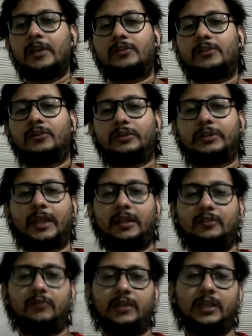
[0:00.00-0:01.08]
So
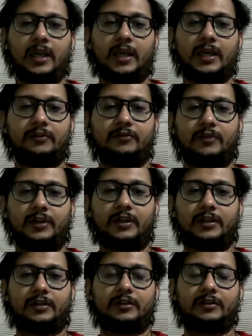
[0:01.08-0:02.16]
then we have
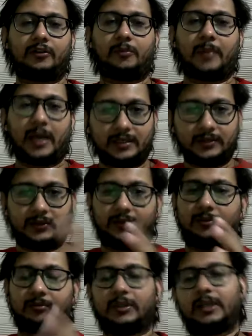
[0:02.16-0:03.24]

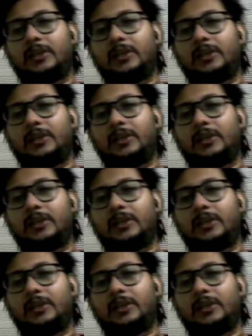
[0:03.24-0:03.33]
Romanticism.